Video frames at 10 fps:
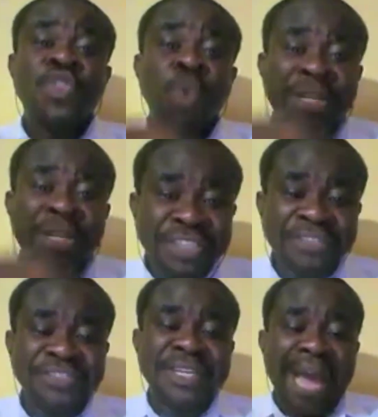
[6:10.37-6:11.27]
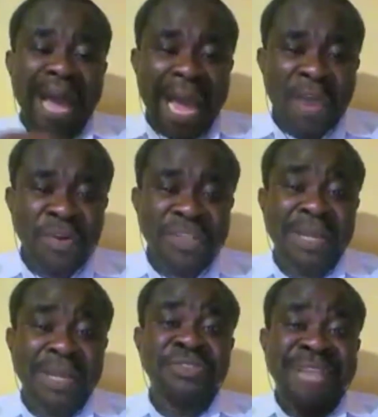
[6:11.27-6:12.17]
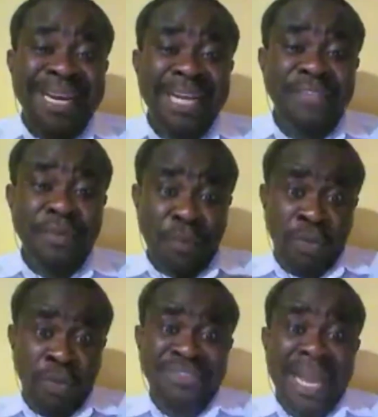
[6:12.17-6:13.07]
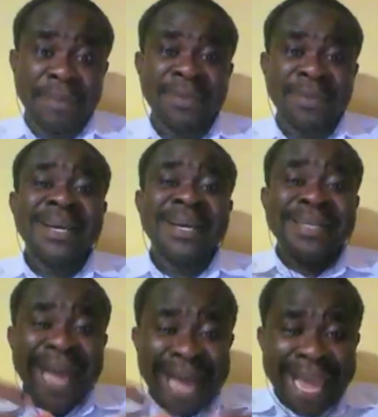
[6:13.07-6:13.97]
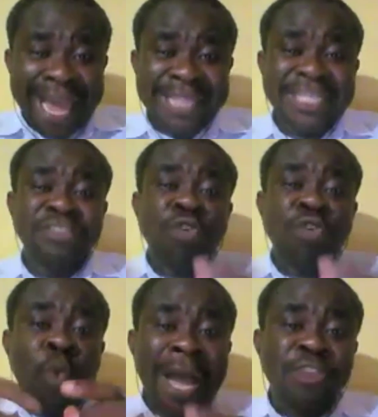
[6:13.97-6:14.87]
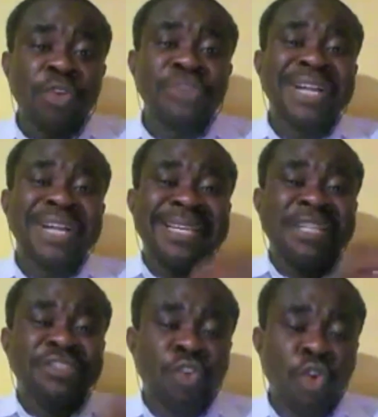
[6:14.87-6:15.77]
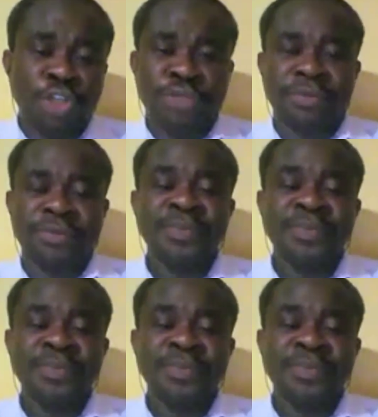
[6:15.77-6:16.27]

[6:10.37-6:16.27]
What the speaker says: to existing IFRS accounting standards for the first time, that entity is required to do certain disclosure.